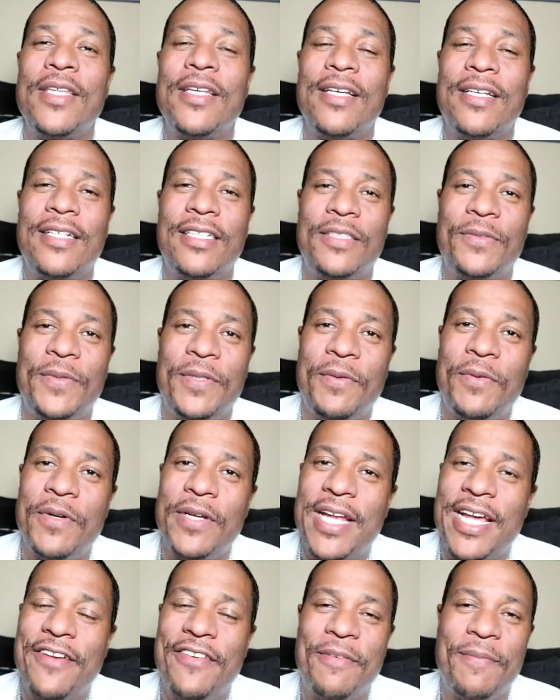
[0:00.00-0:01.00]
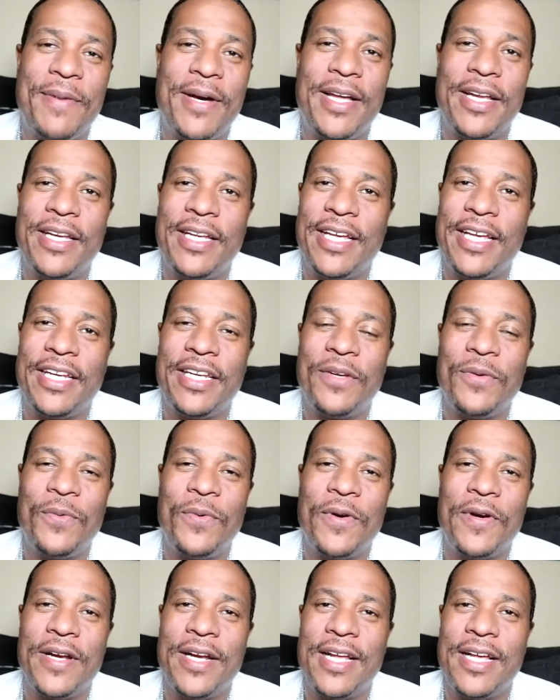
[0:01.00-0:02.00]
because we want everybody to get the
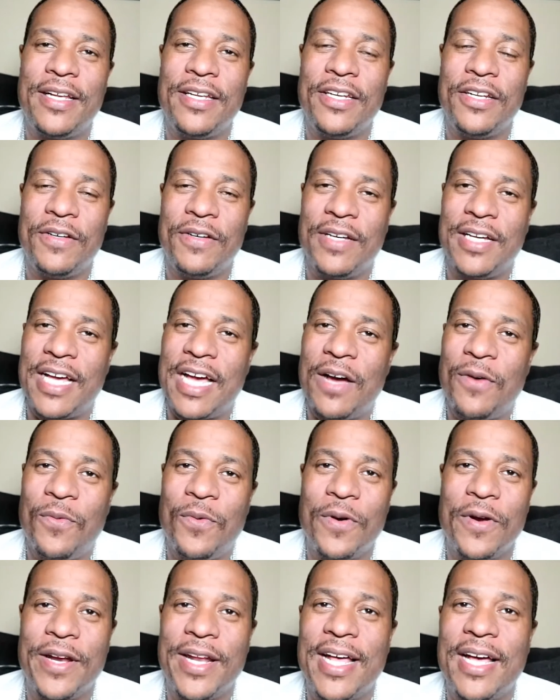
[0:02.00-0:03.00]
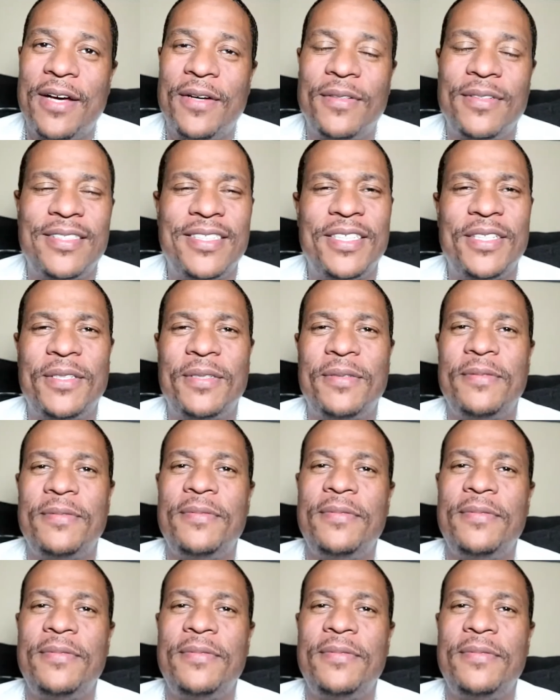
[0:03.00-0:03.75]
word, our word out. So